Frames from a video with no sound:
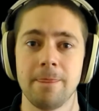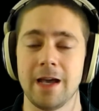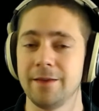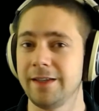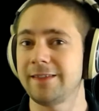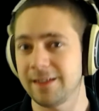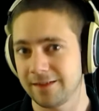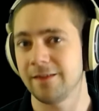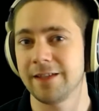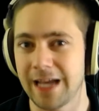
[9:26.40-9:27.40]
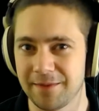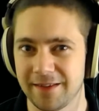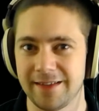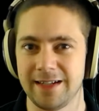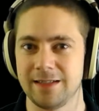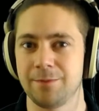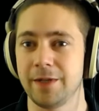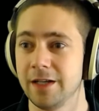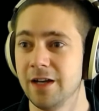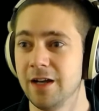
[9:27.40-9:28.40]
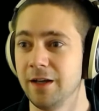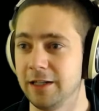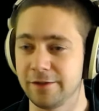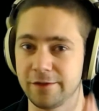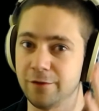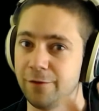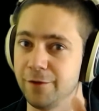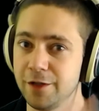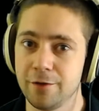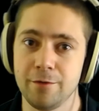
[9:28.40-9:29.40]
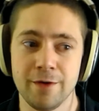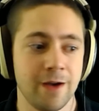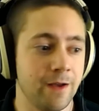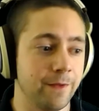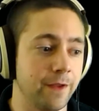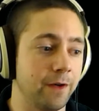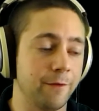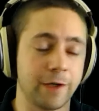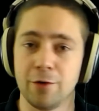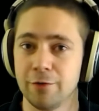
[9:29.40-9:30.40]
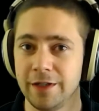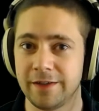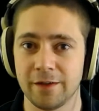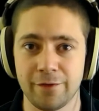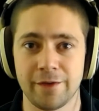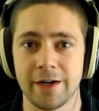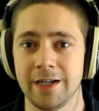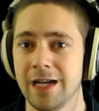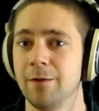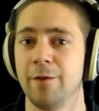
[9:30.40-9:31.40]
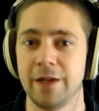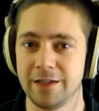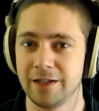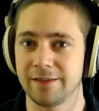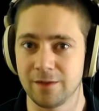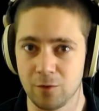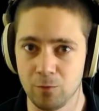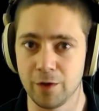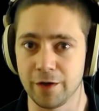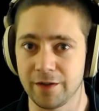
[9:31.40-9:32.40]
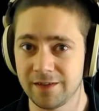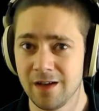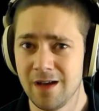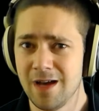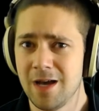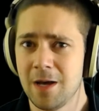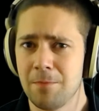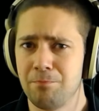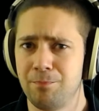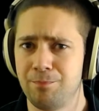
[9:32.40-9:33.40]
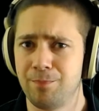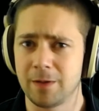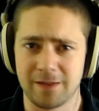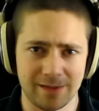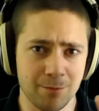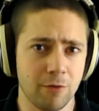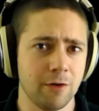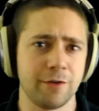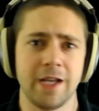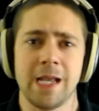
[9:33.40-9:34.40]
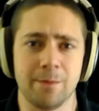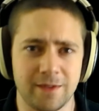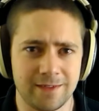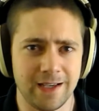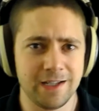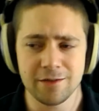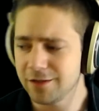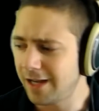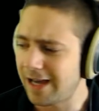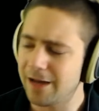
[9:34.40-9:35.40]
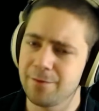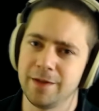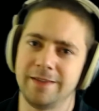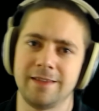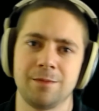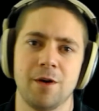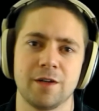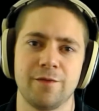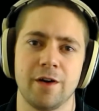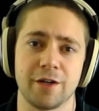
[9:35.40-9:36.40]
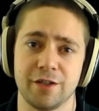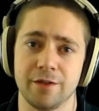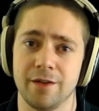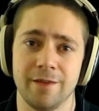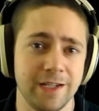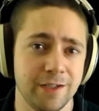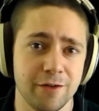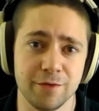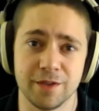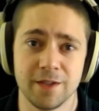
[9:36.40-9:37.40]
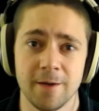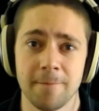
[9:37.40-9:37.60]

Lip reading: and they set the game to 1080p. It looks good for you, the recordings are fine, everything just works. But smaller games, they don't have this smart function. They don't.